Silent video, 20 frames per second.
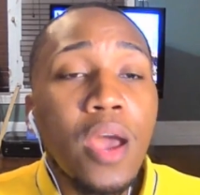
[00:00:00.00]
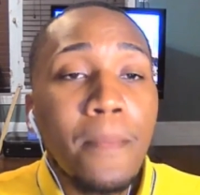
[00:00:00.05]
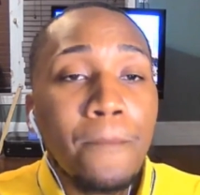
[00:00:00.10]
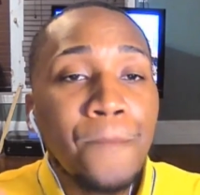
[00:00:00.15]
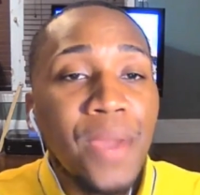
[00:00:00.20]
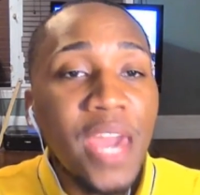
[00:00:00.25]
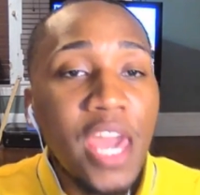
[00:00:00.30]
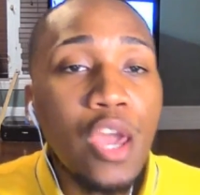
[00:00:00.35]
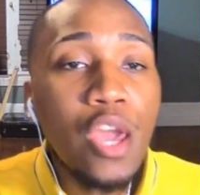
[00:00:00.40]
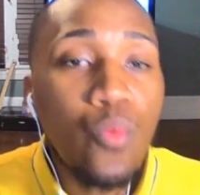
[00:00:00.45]

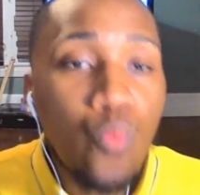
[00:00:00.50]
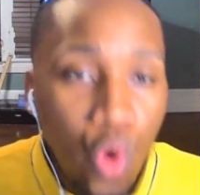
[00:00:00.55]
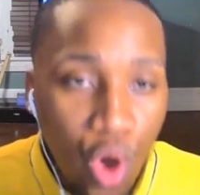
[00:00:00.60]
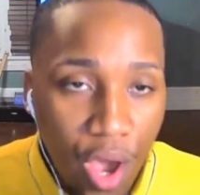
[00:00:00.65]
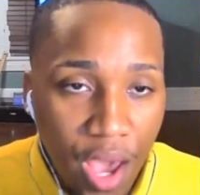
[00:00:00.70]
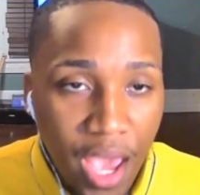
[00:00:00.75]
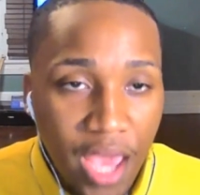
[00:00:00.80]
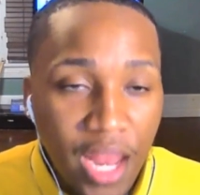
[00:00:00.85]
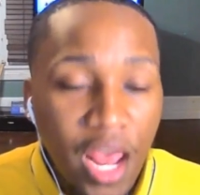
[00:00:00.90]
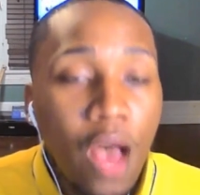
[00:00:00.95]
be
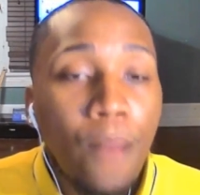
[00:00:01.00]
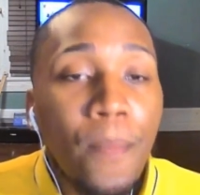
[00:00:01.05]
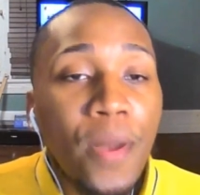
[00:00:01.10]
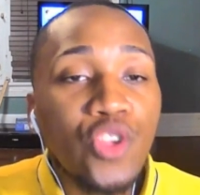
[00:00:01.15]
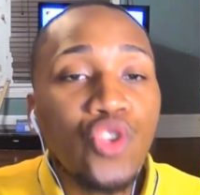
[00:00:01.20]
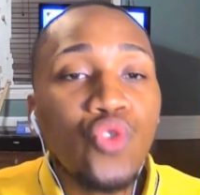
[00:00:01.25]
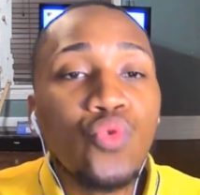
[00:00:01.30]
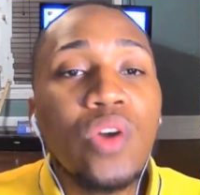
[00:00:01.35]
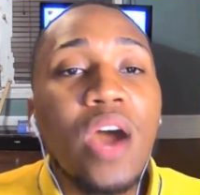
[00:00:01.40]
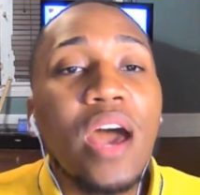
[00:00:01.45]
one,
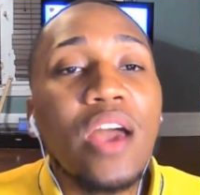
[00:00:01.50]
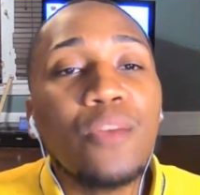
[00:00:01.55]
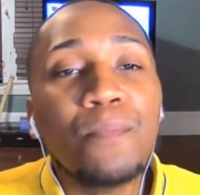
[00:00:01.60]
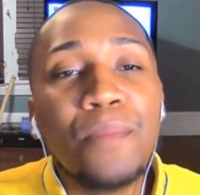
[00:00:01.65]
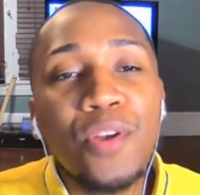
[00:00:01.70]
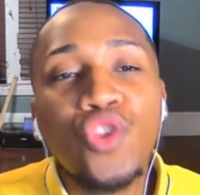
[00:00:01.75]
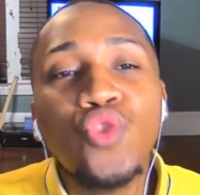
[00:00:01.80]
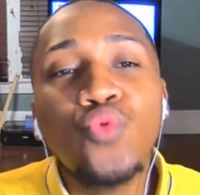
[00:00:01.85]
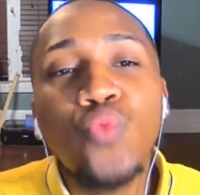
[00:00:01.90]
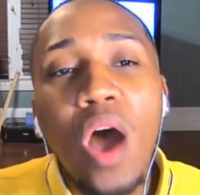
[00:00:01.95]
but
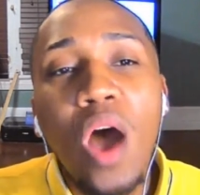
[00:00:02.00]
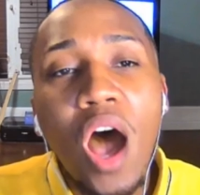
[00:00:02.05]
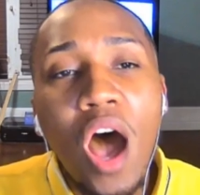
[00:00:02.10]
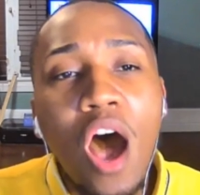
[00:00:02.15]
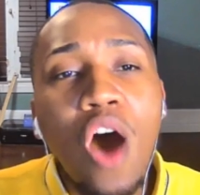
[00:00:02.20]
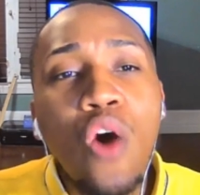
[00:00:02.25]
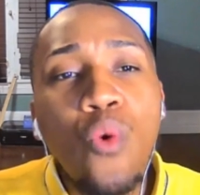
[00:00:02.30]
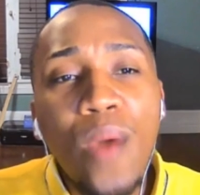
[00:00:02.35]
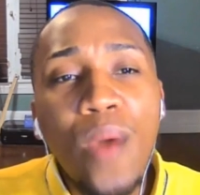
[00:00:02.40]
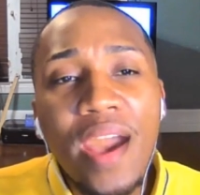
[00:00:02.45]
you
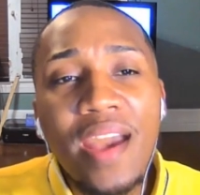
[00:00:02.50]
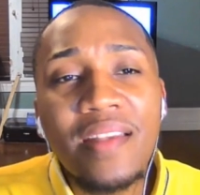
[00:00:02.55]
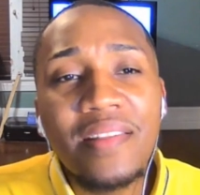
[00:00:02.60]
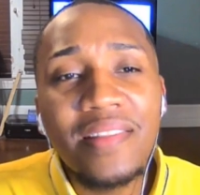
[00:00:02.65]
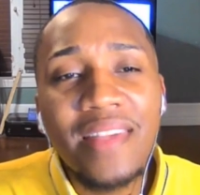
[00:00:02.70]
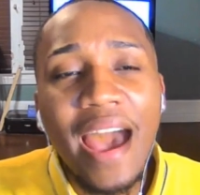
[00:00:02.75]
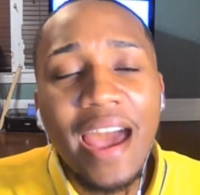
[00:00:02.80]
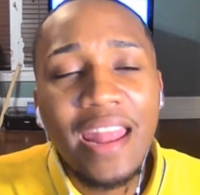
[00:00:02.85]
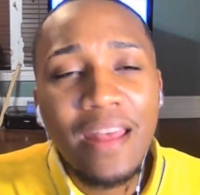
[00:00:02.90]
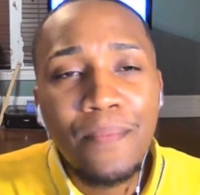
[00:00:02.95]
always
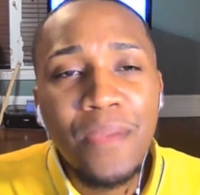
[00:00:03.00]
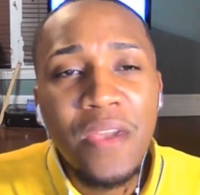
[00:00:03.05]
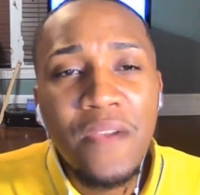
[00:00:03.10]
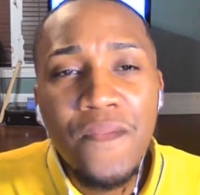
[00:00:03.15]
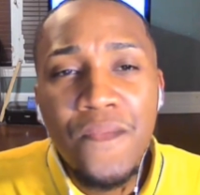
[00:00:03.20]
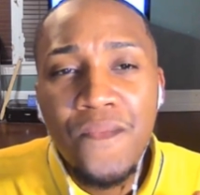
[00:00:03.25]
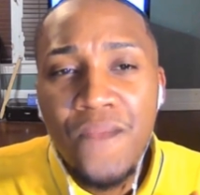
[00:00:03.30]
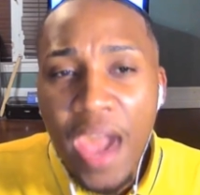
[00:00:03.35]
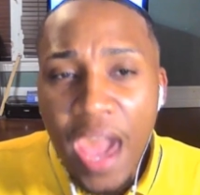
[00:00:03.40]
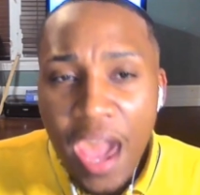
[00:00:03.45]
gotta be
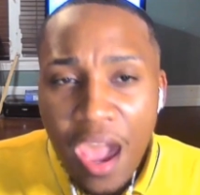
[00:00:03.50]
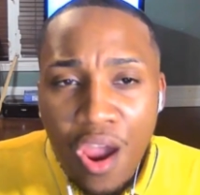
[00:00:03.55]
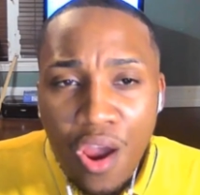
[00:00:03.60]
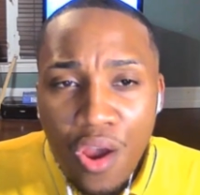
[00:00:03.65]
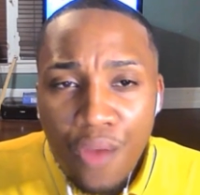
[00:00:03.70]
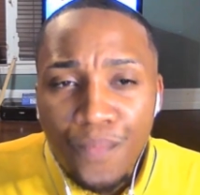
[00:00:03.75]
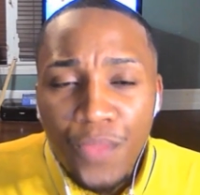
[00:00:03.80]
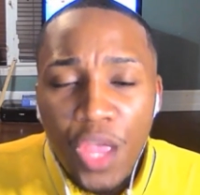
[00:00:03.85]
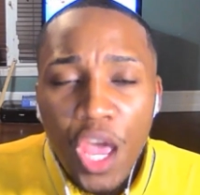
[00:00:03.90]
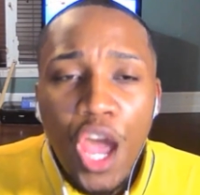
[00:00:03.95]
fair,